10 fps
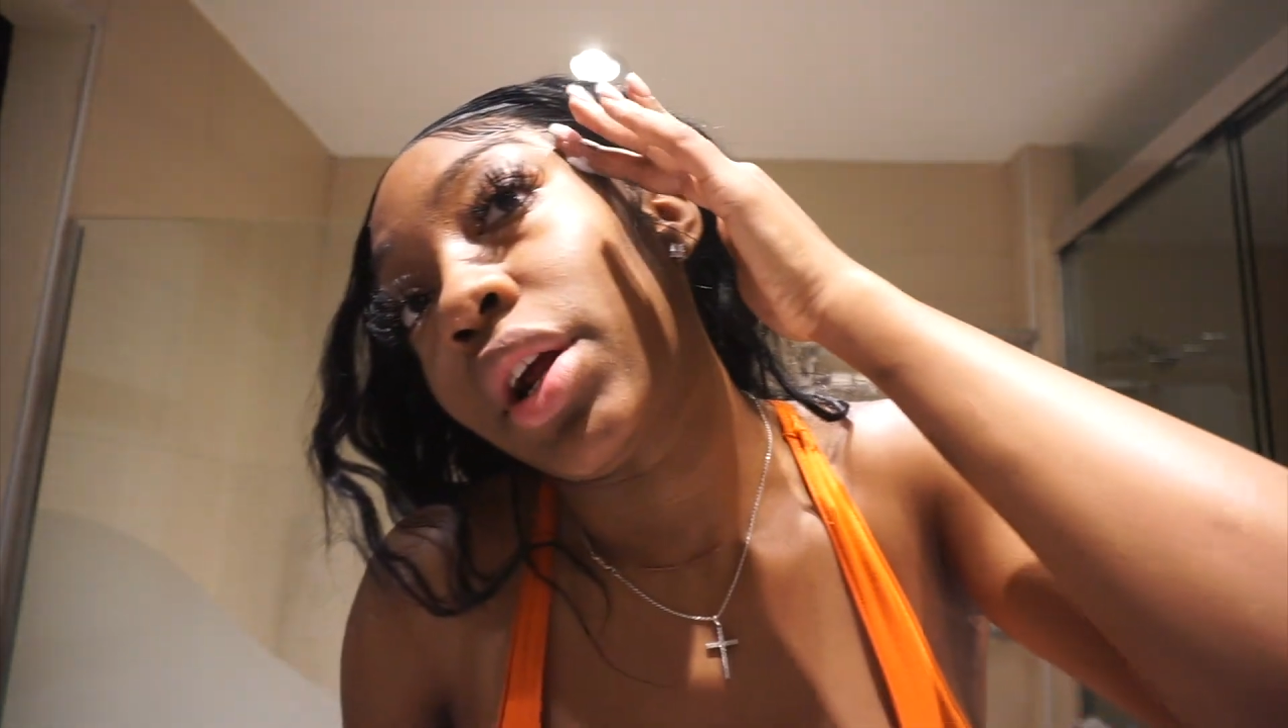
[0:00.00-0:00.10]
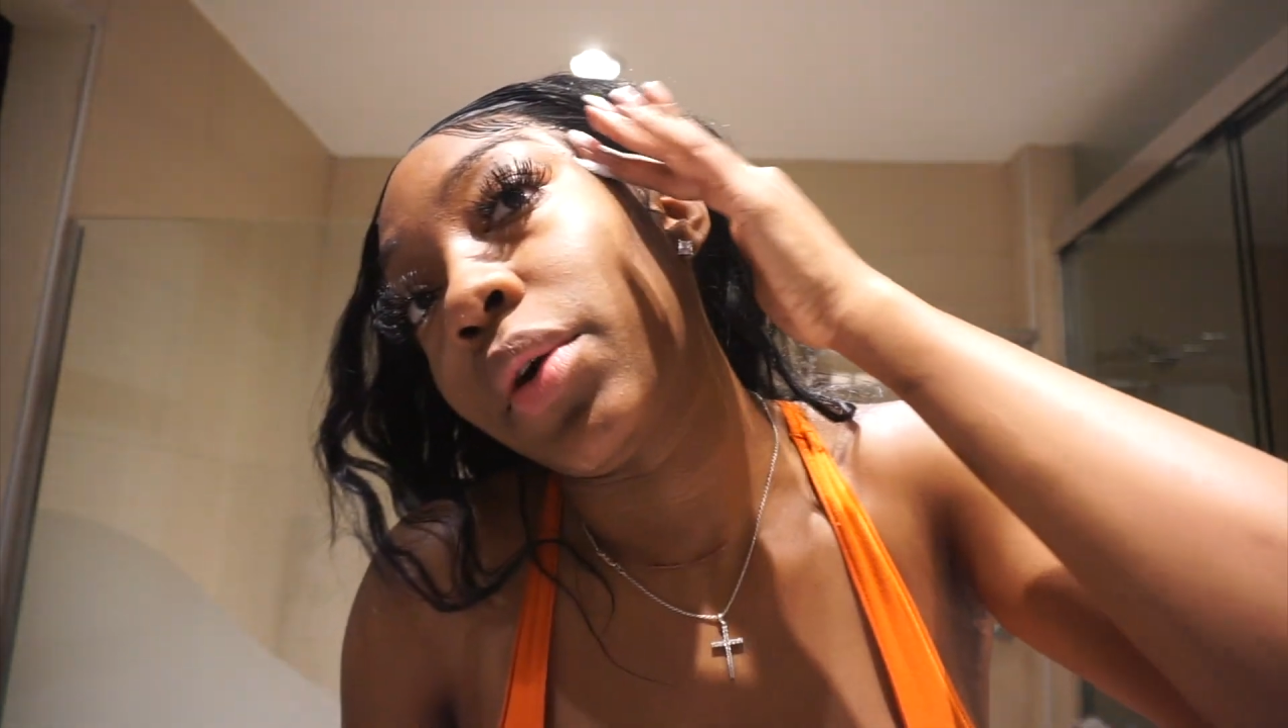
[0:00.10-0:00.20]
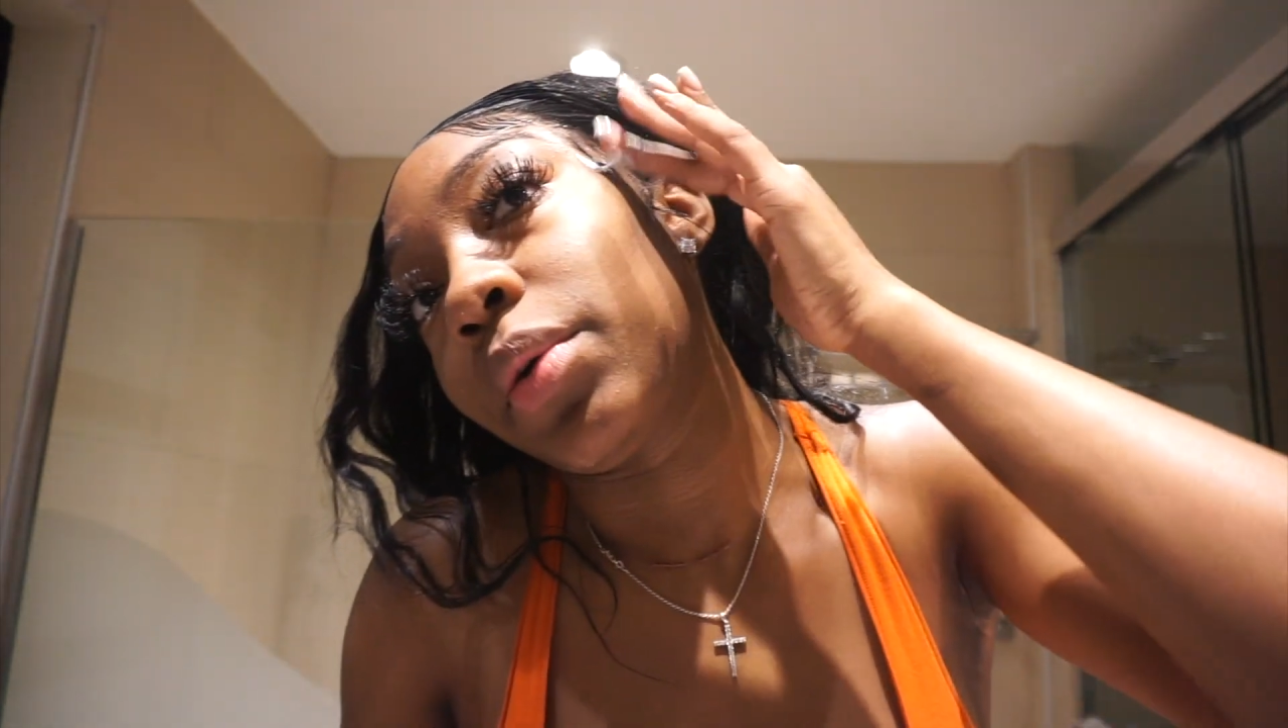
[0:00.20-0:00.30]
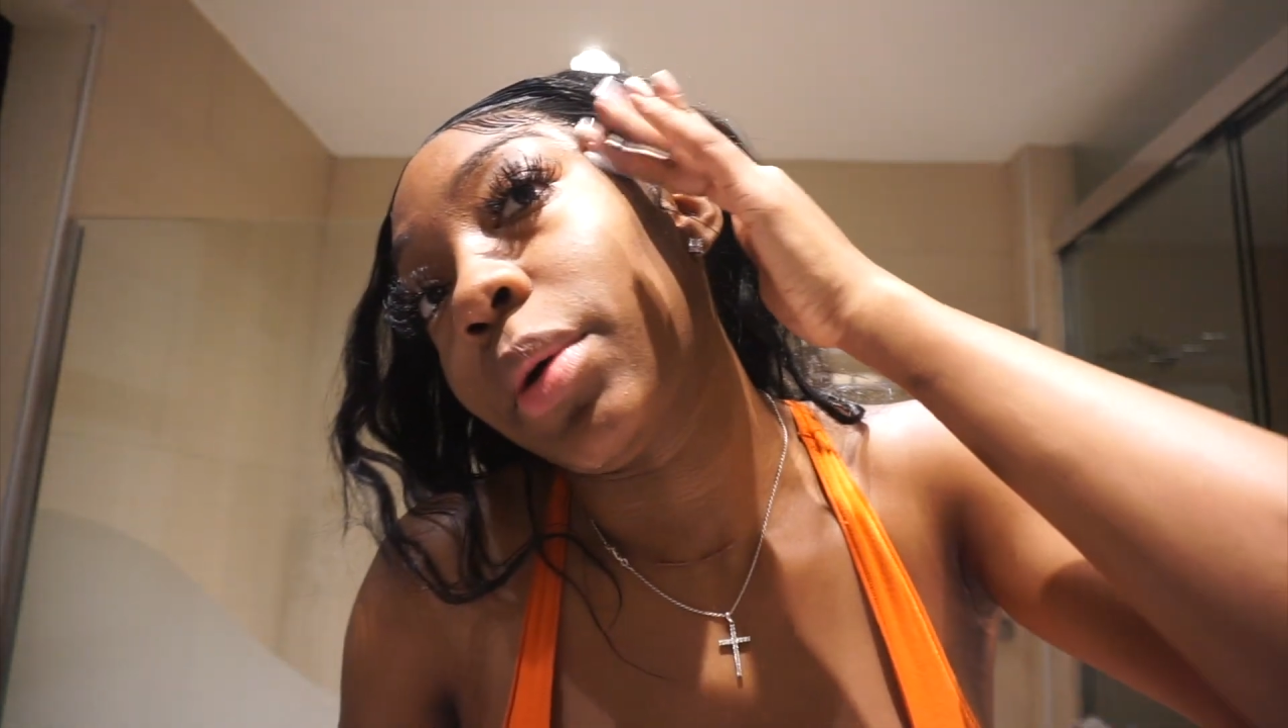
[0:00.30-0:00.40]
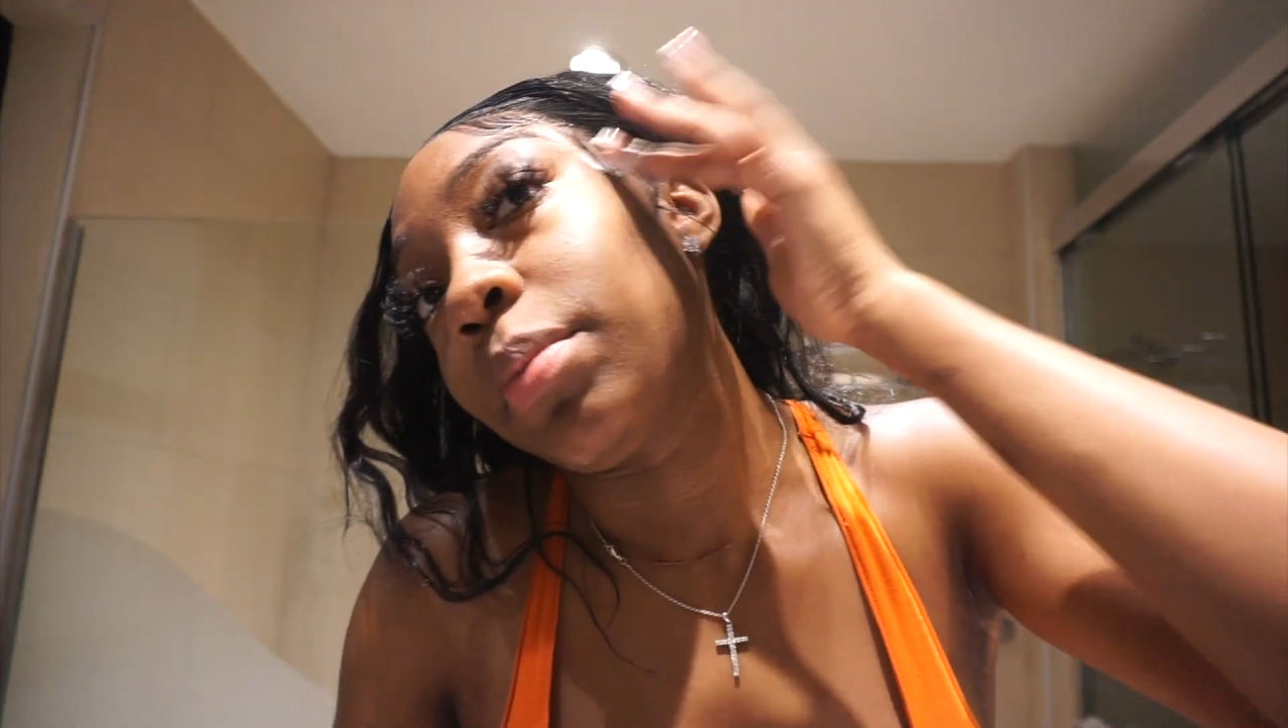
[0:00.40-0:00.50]
to
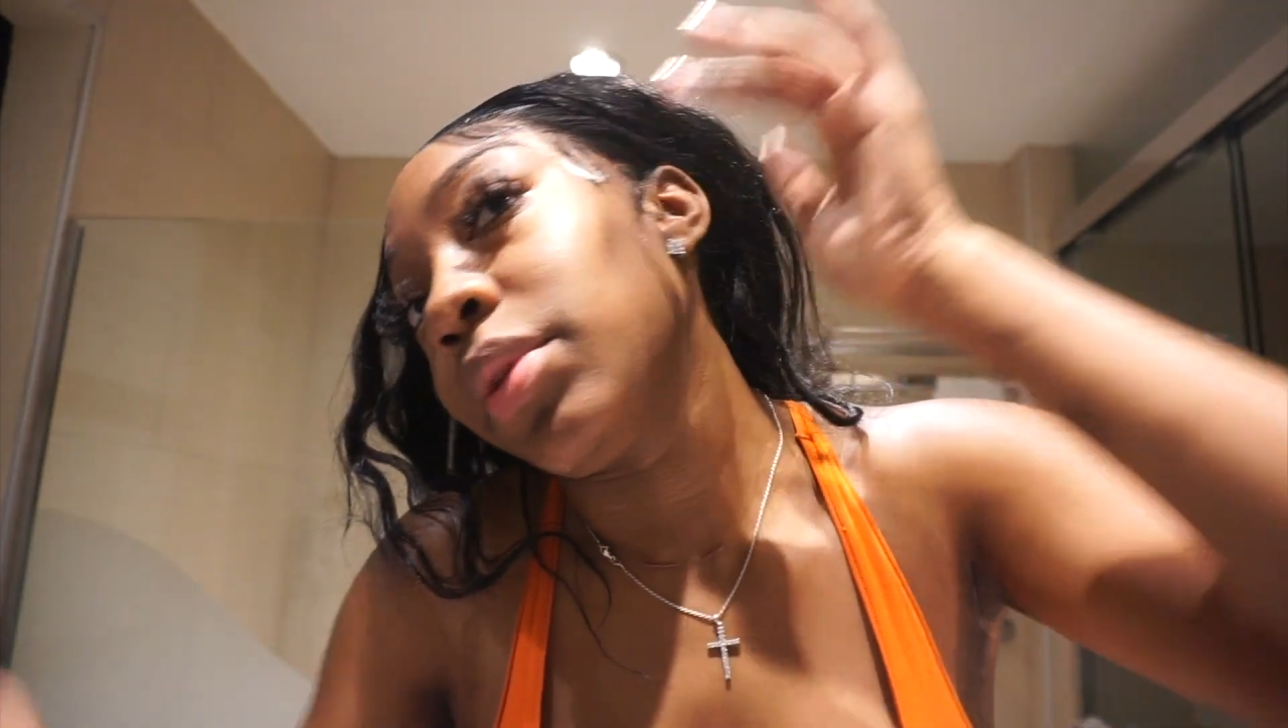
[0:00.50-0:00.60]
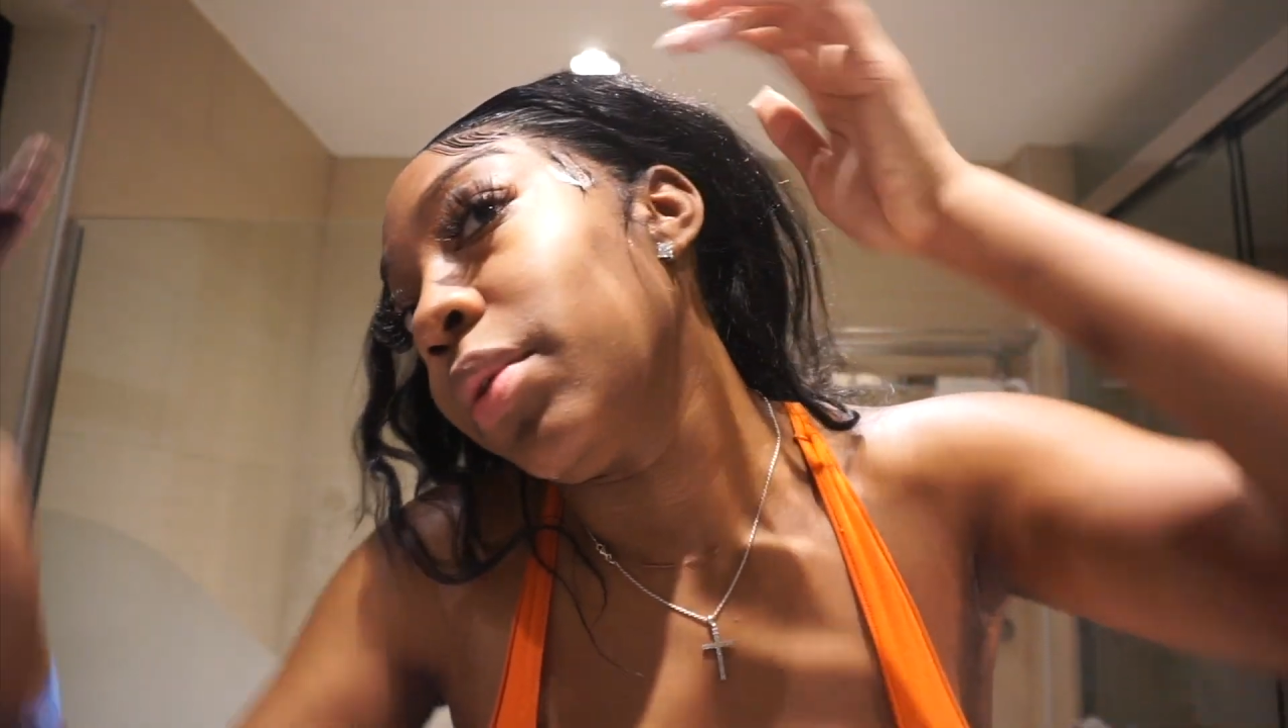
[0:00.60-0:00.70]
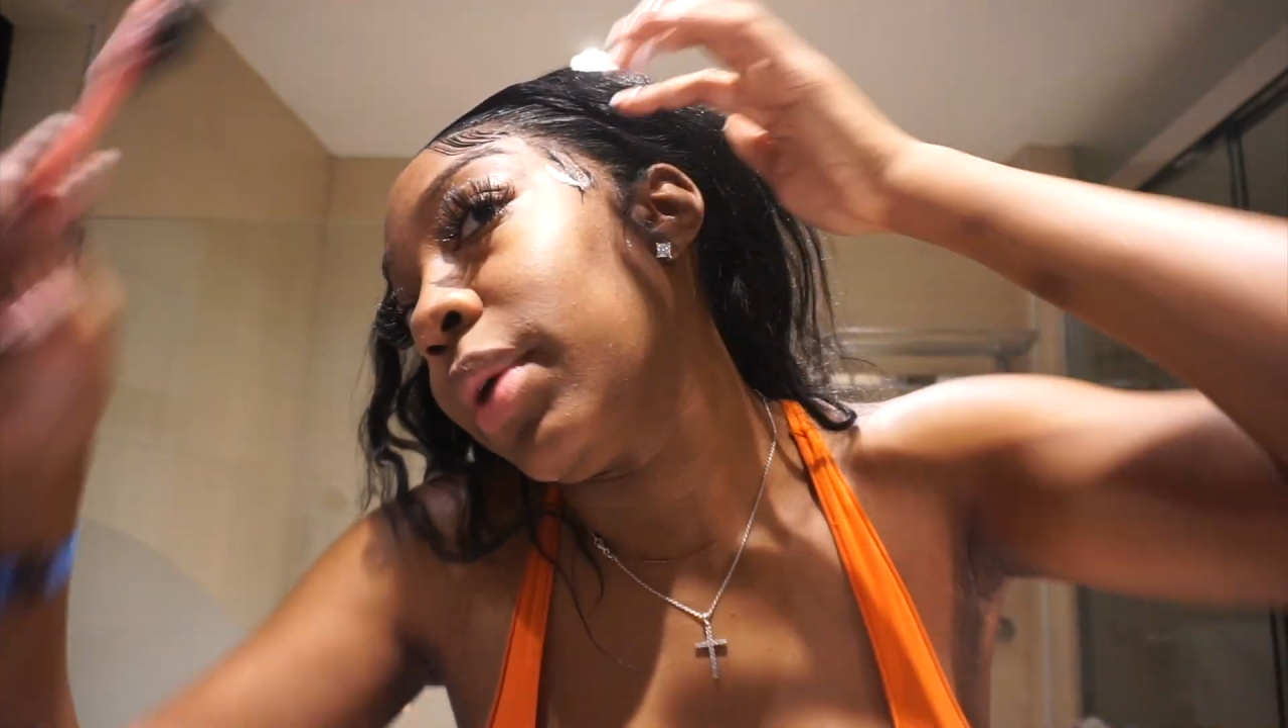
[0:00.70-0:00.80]
crimp the